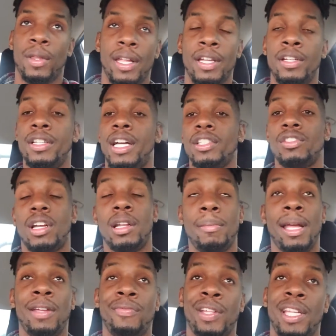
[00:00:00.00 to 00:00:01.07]
and you're not trying to
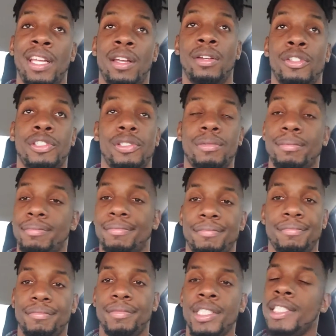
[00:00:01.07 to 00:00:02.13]
make videos,
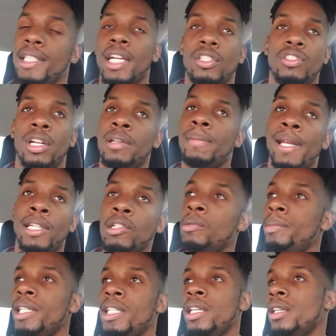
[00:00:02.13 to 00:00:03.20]
you're not trying to make no
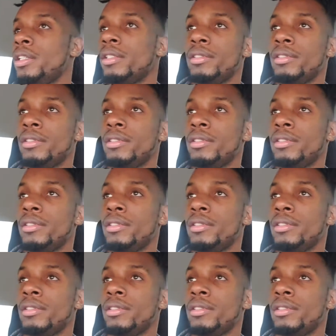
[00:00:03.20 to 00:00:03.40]
money.